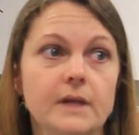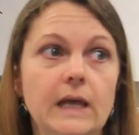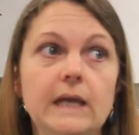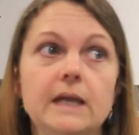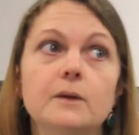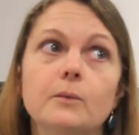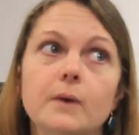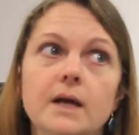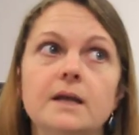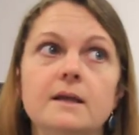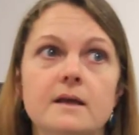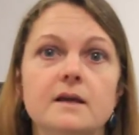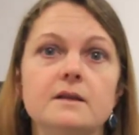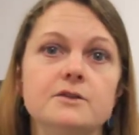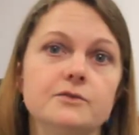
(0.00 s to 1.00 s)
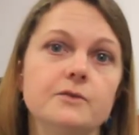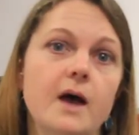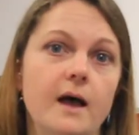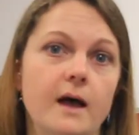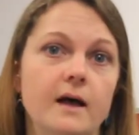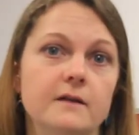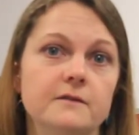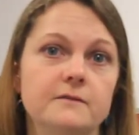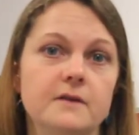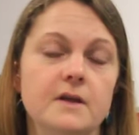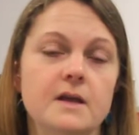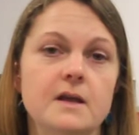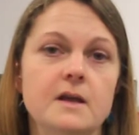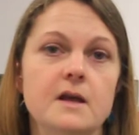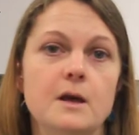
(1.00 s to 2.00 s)
In a way they do have,
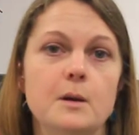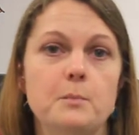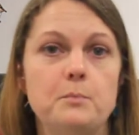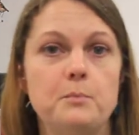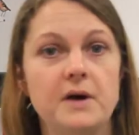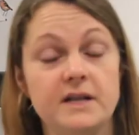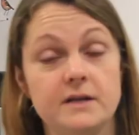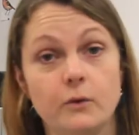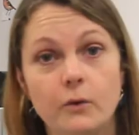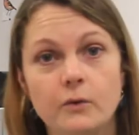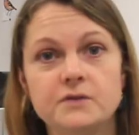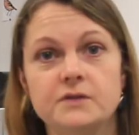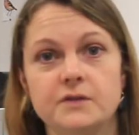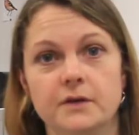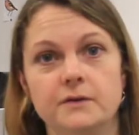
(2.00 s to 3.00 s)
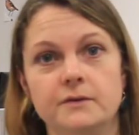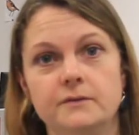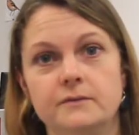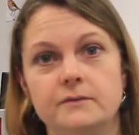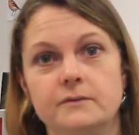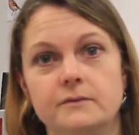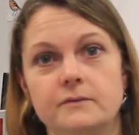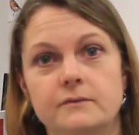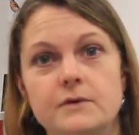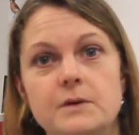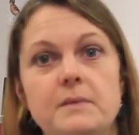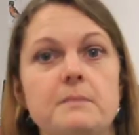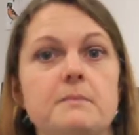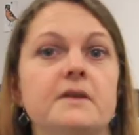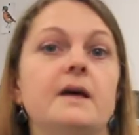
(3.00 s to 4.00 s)
but also
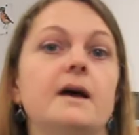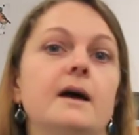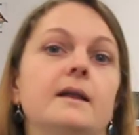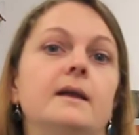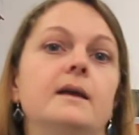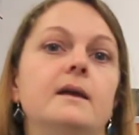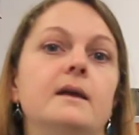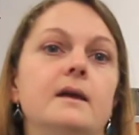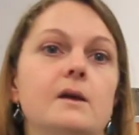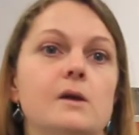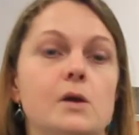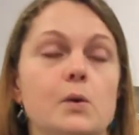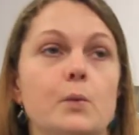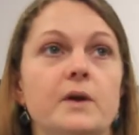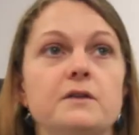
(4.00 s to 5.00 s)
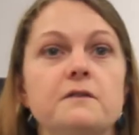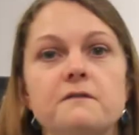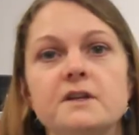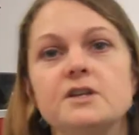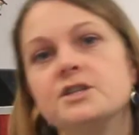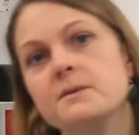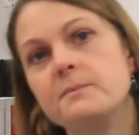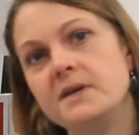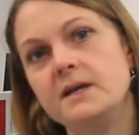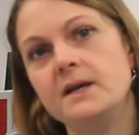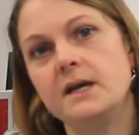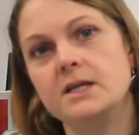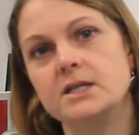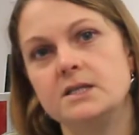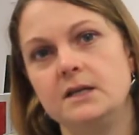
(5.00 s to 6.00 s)
remember that when you finish the
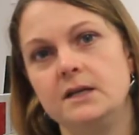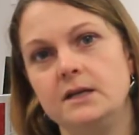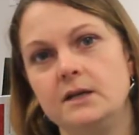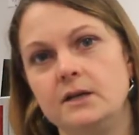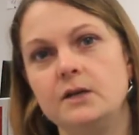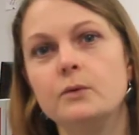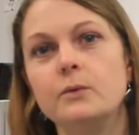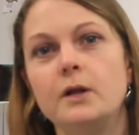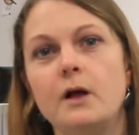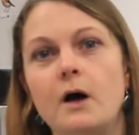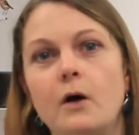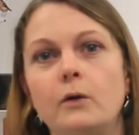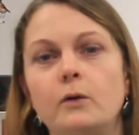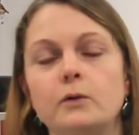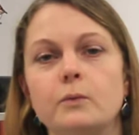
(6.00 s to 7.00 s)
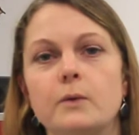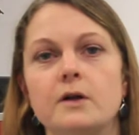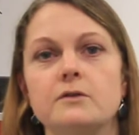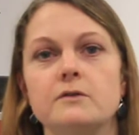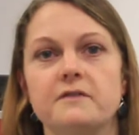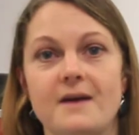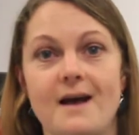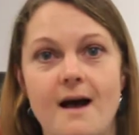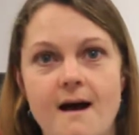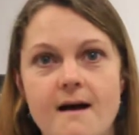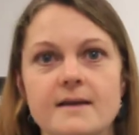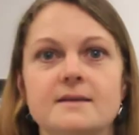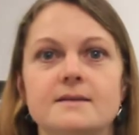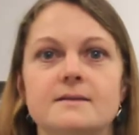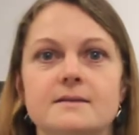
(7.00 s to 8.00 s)
PhD, you will hold one of the
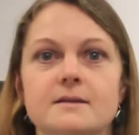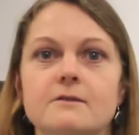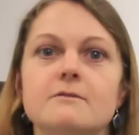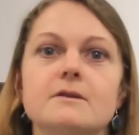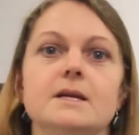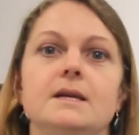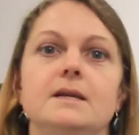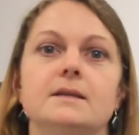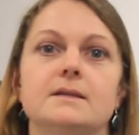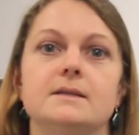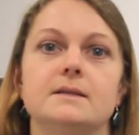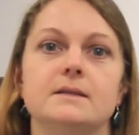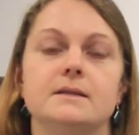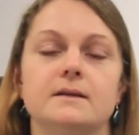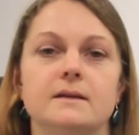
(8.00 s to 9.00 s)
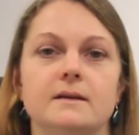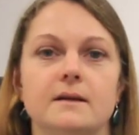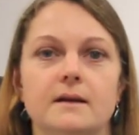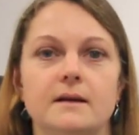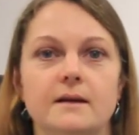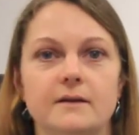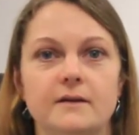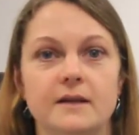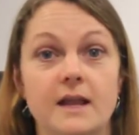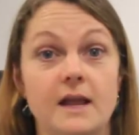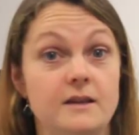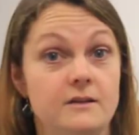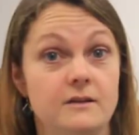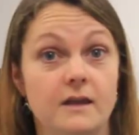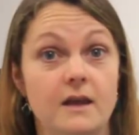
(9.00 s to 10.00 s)
highest degrees in
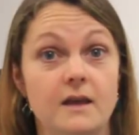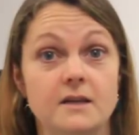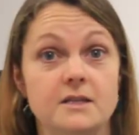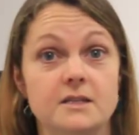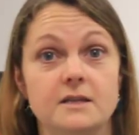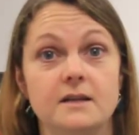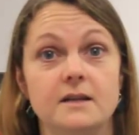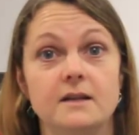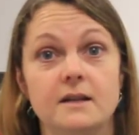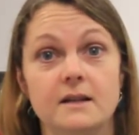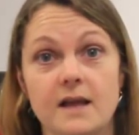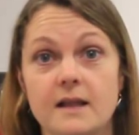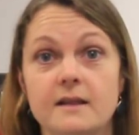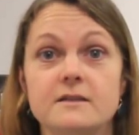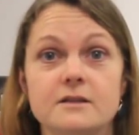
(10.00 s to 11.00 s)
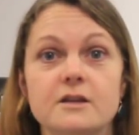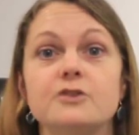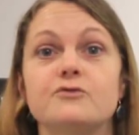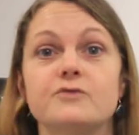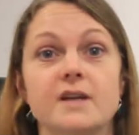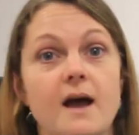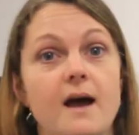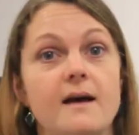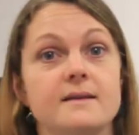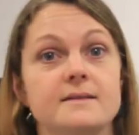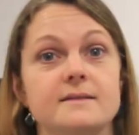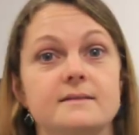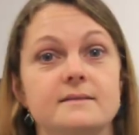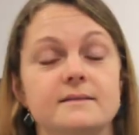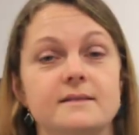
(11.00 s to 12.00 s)
education that this country has.